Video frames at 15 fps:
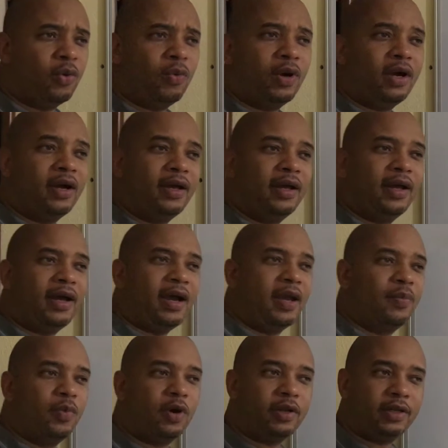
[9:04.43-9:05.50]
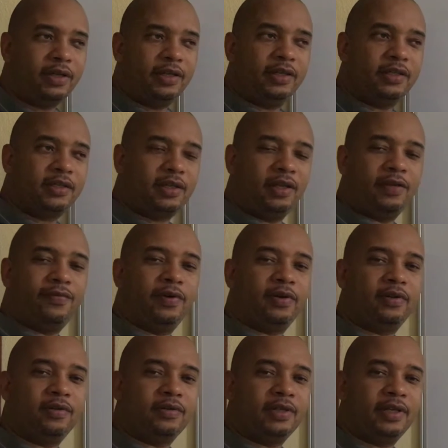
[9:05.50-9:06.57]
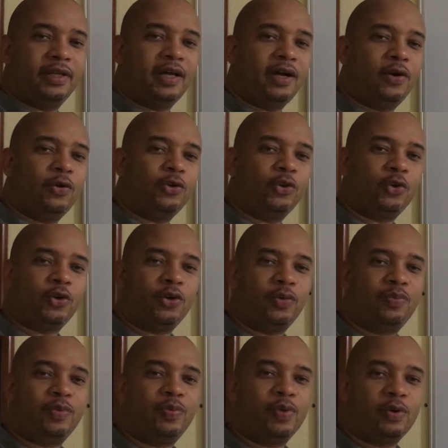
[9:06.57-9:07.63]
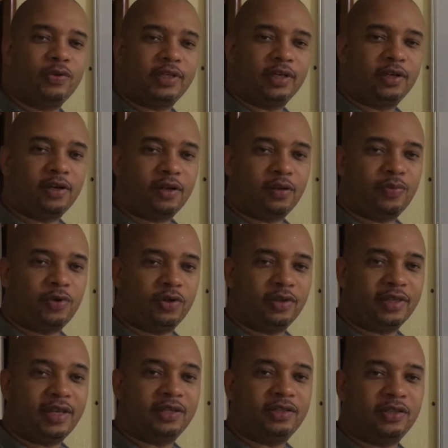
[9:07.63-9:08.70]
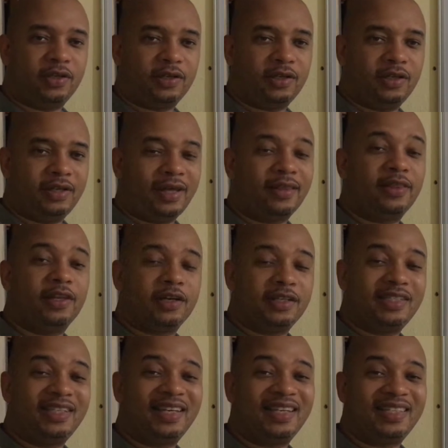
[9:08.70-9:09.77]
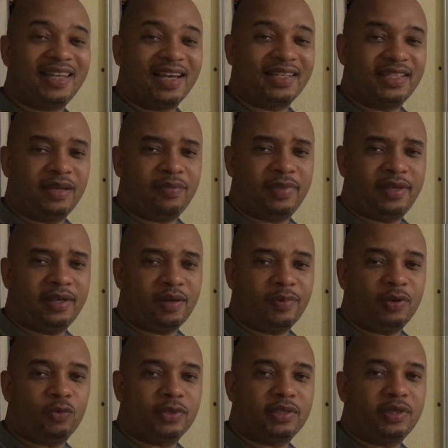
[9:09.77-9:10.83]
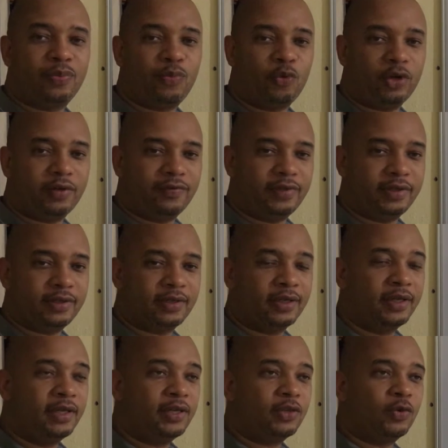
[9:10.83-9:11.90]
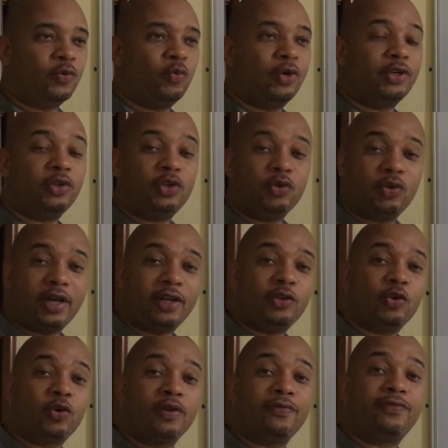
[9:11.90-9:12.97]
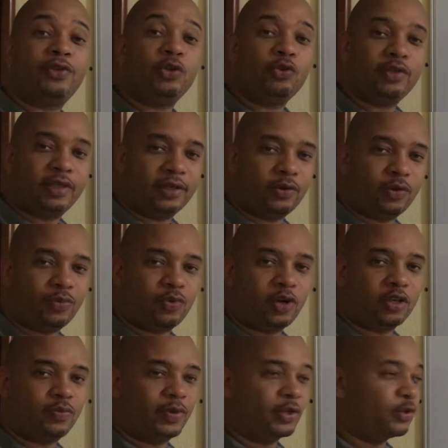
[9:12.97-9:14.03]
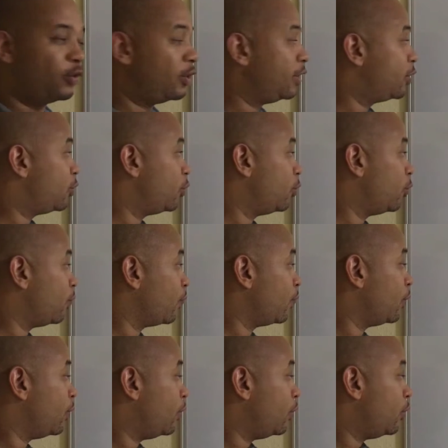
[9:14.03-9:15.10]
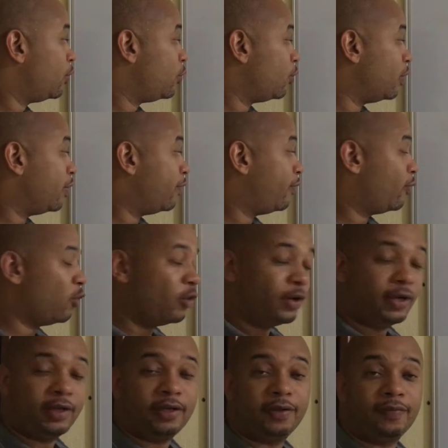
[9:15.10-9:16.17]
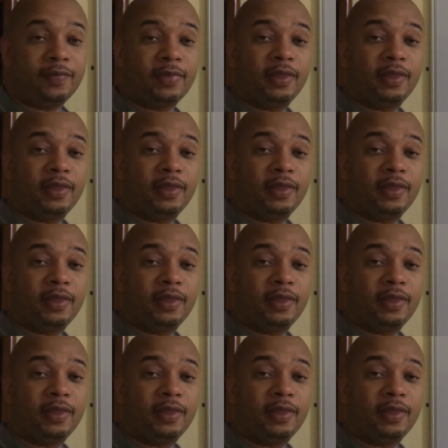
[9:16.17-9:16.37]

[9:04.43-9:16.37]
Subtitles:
why I bought this ClickFunnels and now you're proposing another product that does the exact same thing. I mean, what's the point of this? So when you do that, you're confusing your prospects. So you need to avoid